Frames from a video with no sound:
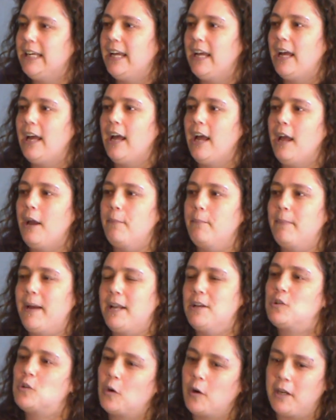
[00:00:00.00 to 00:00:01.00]

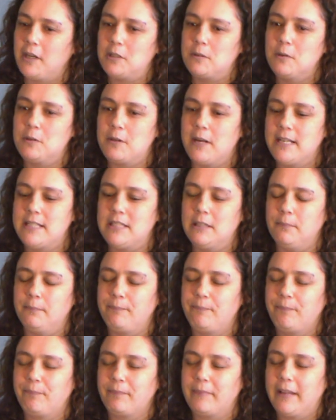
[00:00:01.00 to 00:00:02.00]
and trying to address them
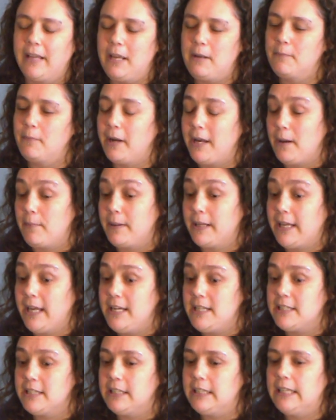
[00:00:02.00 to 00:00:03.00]
in my
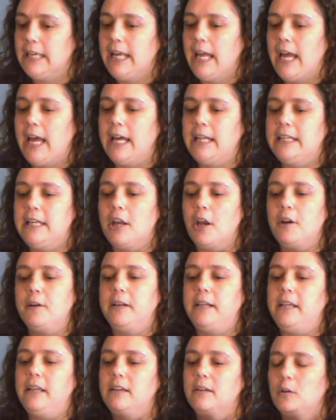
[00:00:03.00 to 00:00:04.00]
application. And the
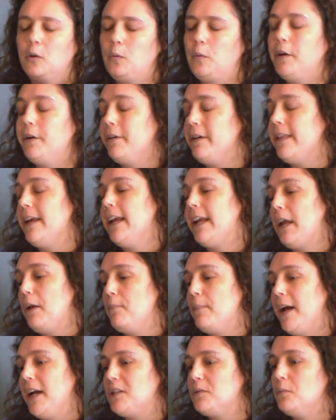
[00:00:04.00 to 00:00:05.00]
only query they came
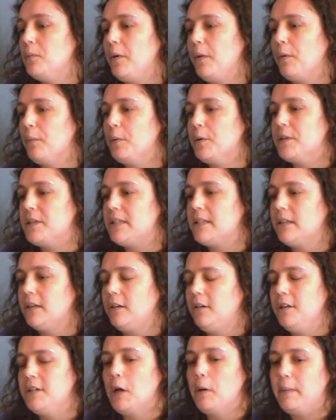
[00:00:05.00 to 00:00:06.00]
back to me with was,
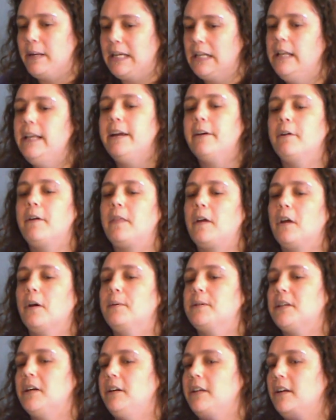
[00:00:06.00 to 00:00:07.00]
could I be clearer that I
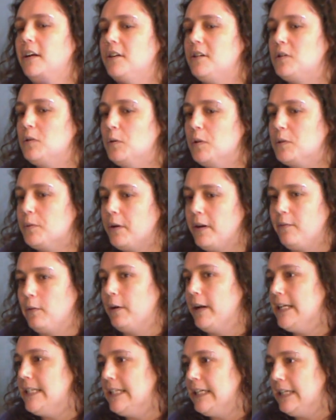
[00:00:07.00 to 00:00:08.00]
was only going to talk to over
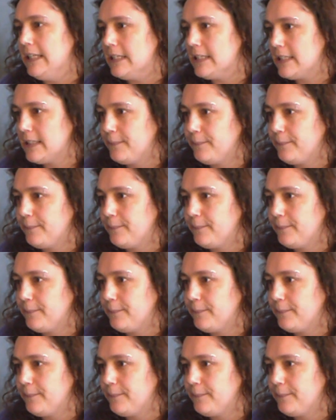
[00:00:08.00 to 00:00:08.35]
18s?